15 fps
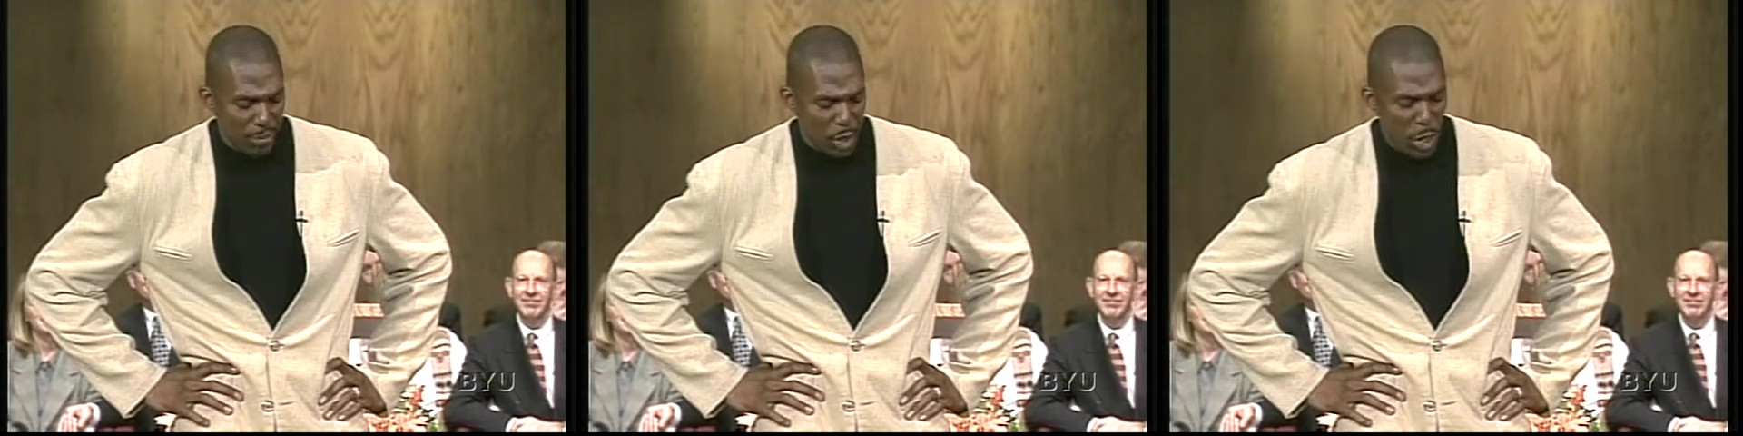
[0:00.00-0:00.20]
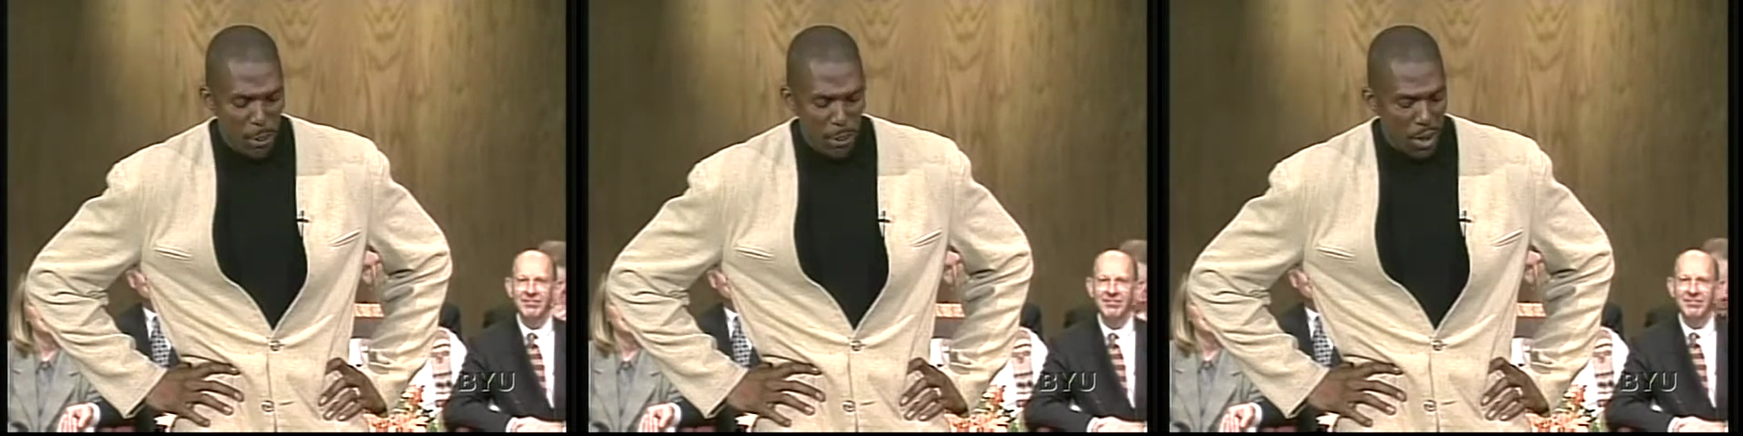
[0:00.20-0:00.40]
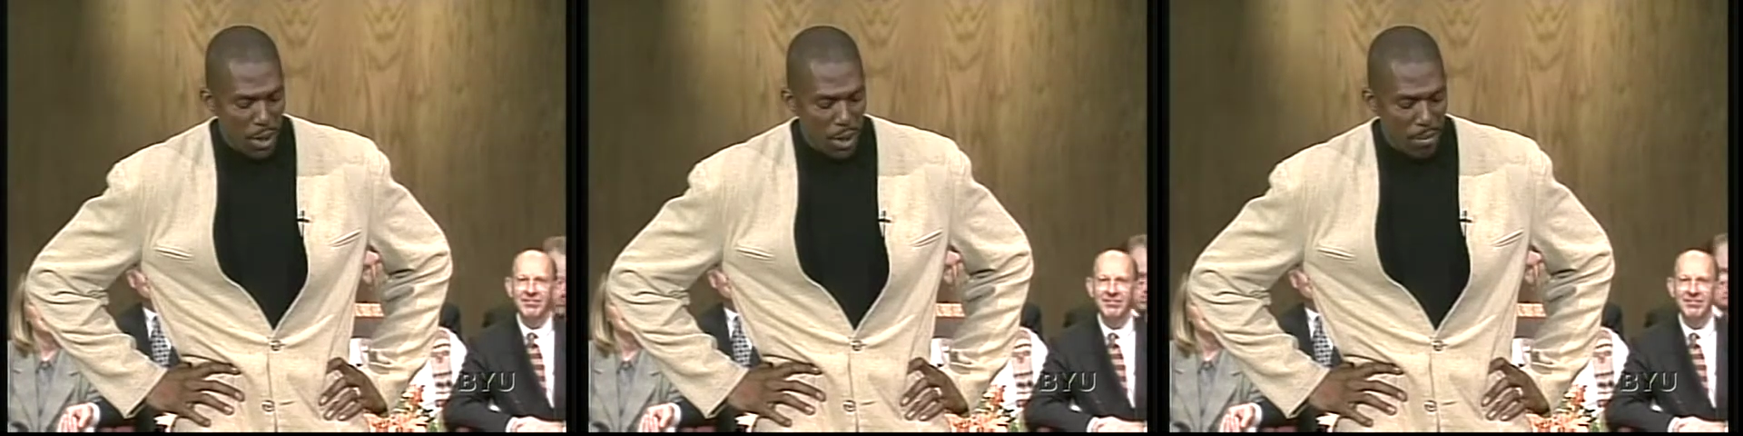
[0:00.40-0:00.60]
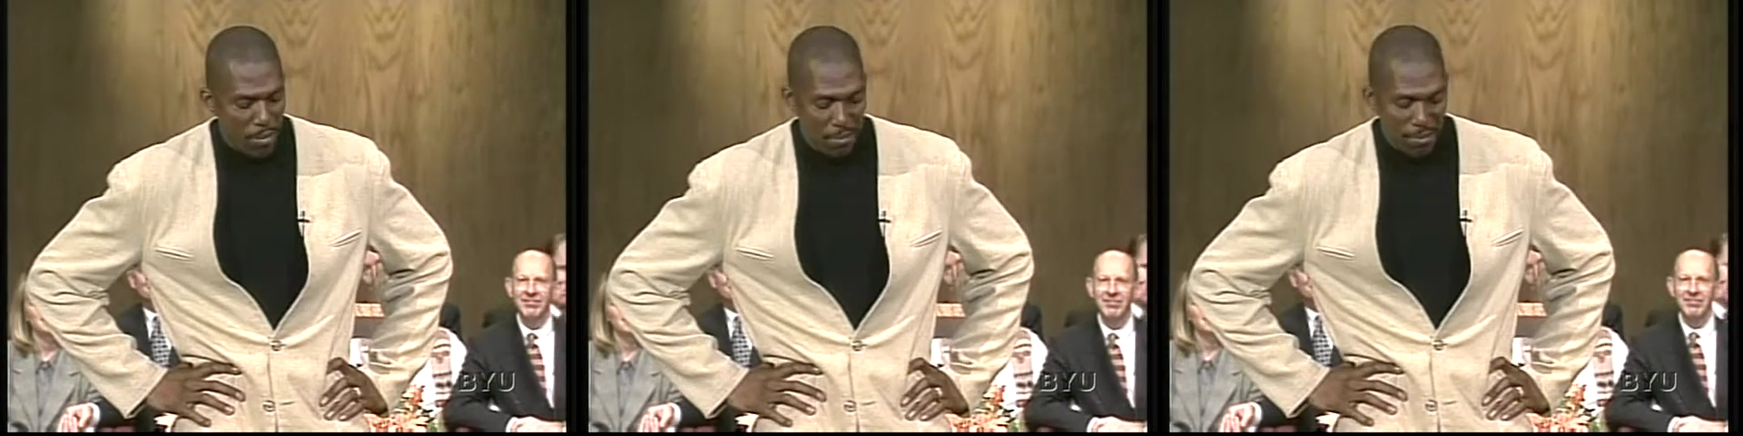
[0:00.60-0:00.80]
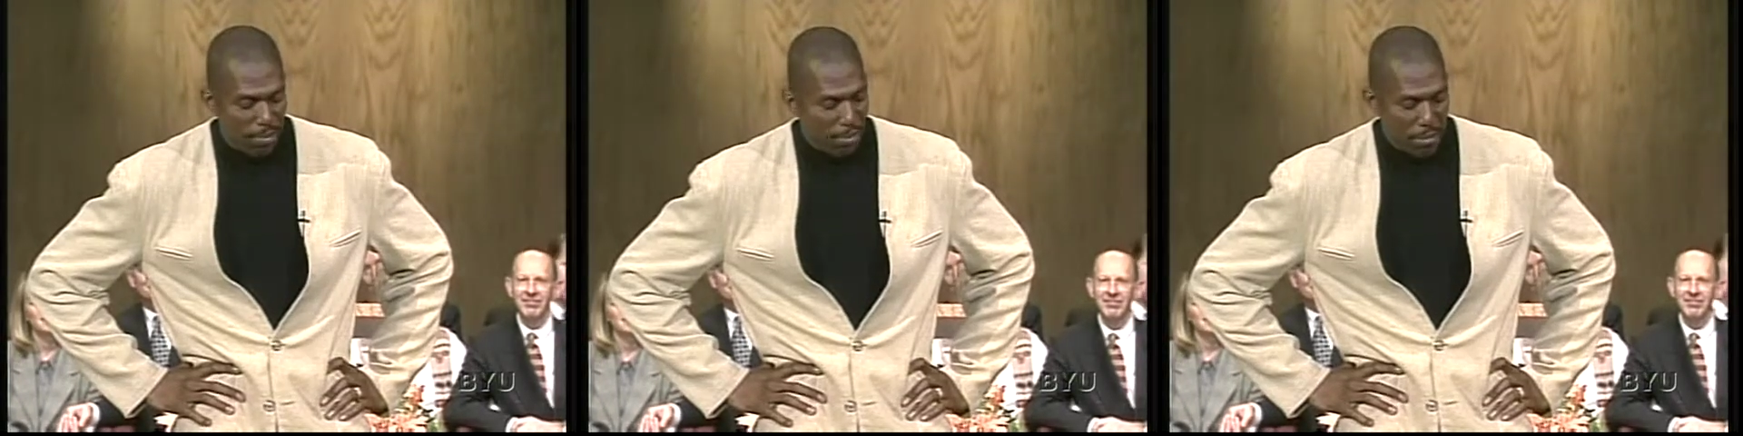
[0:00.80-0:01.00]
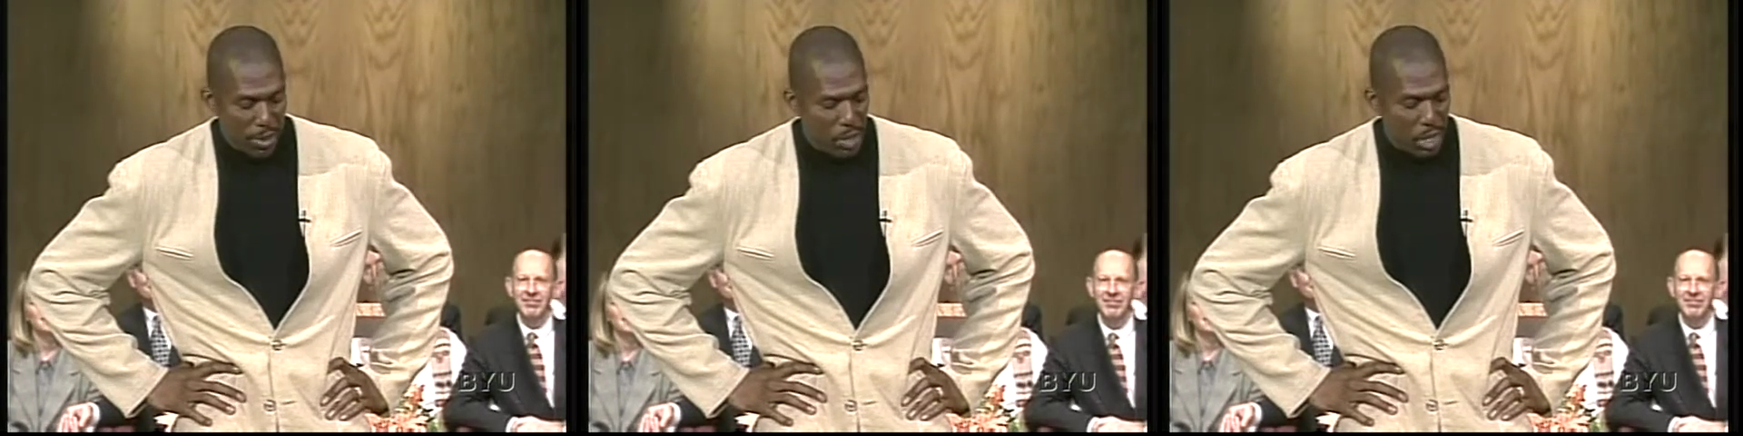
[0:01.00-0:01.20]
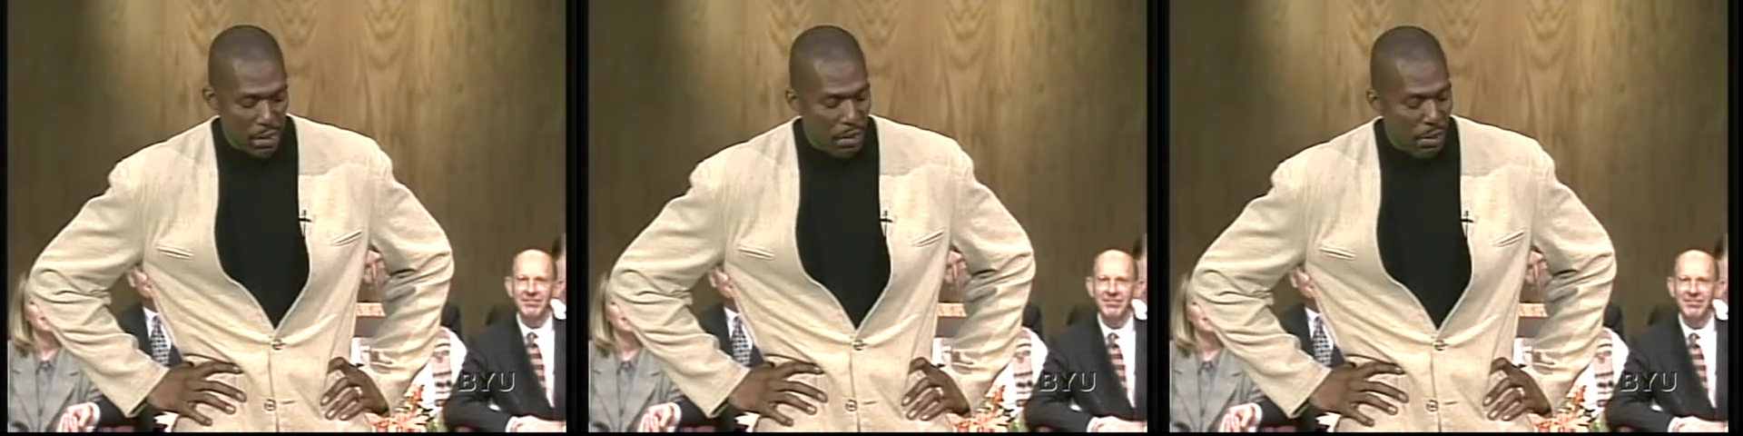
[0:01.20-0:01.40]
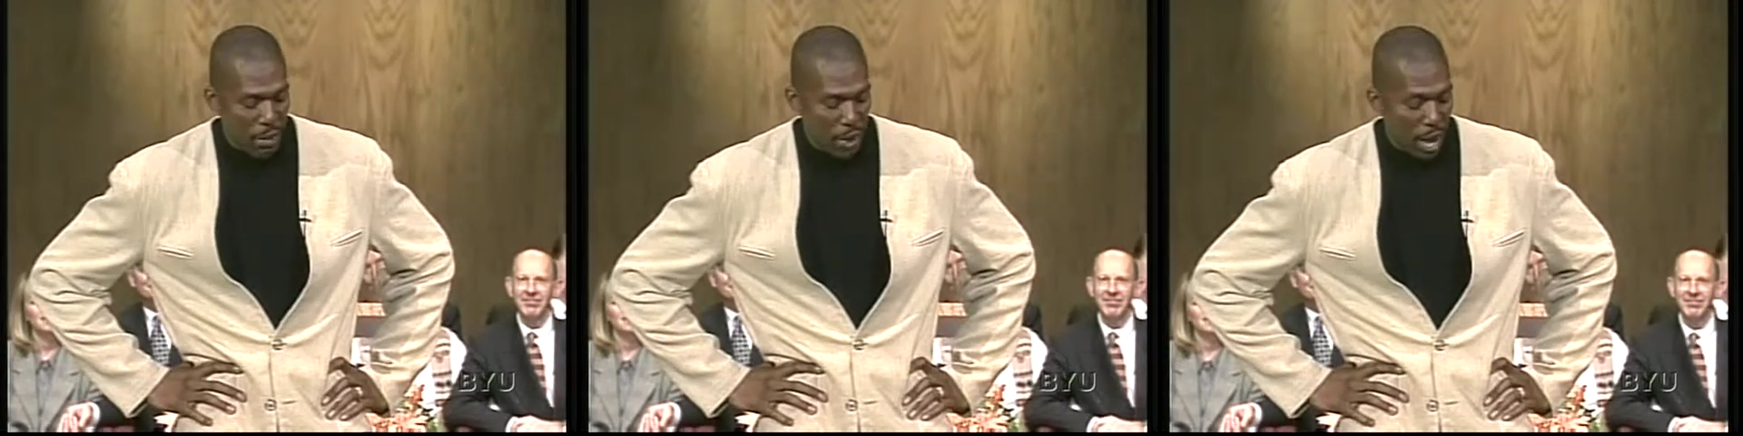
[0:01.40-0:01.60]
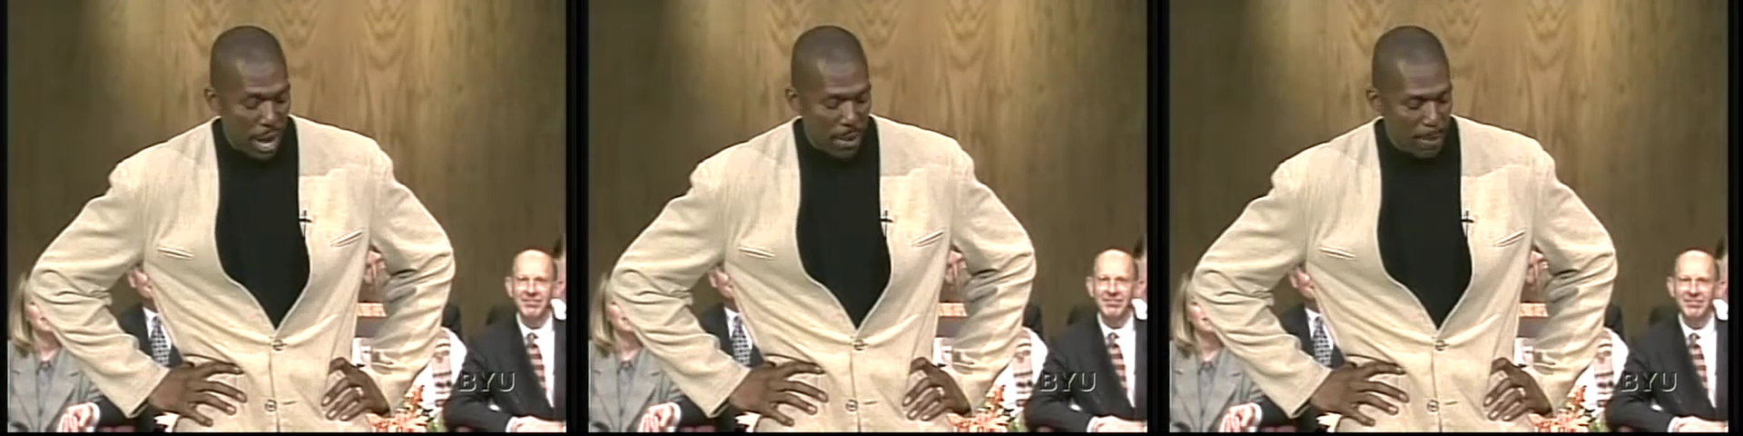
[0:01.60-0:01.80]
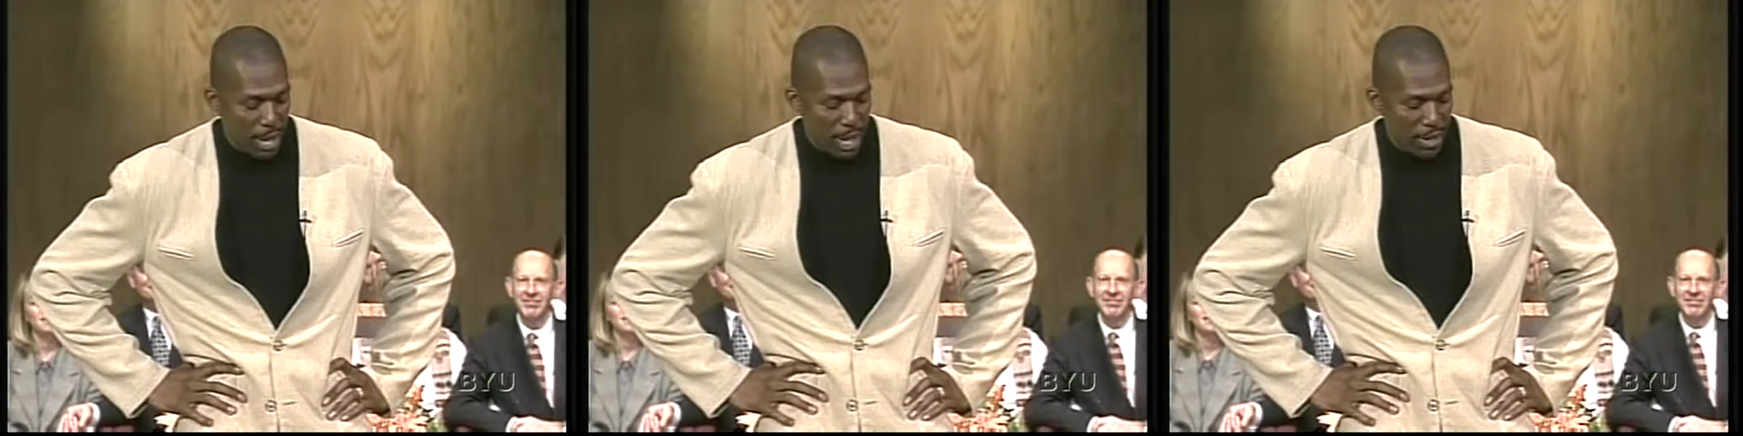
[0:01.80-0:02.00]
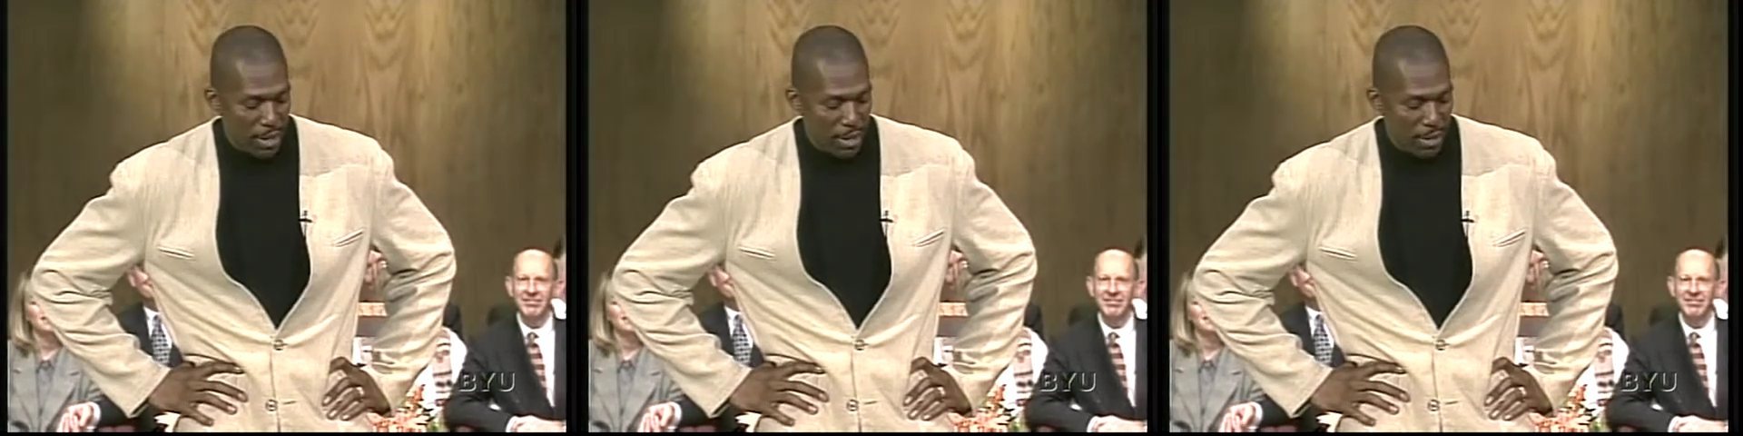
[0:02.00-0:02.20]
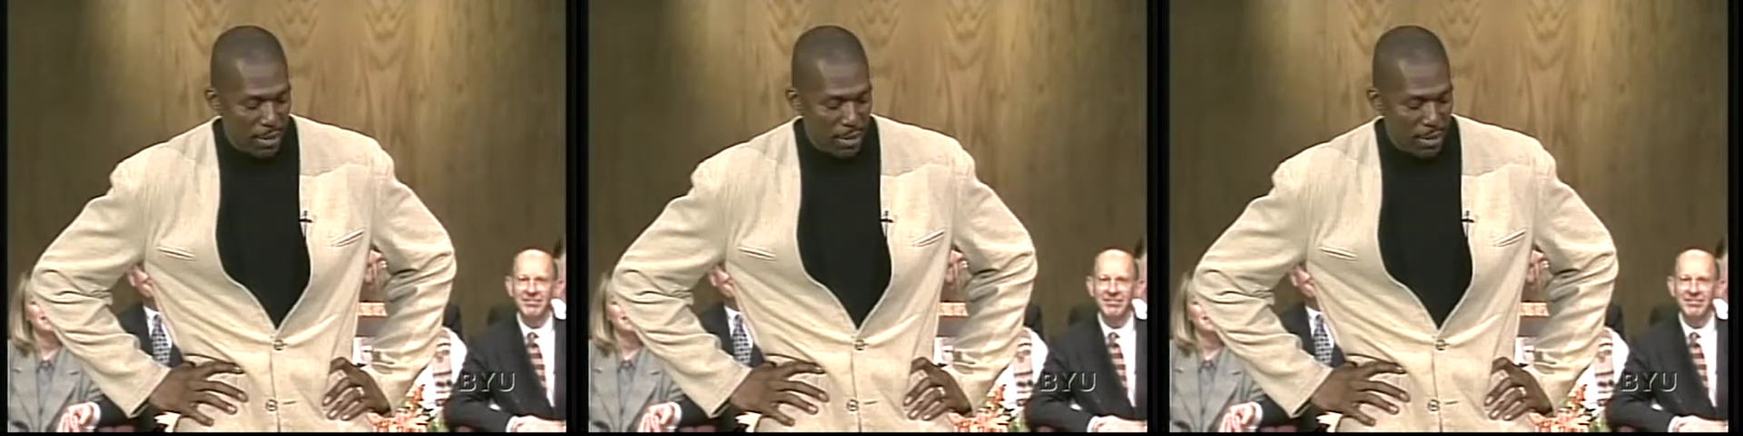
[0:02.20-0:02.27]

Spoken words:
jump ball, don't even try it, man.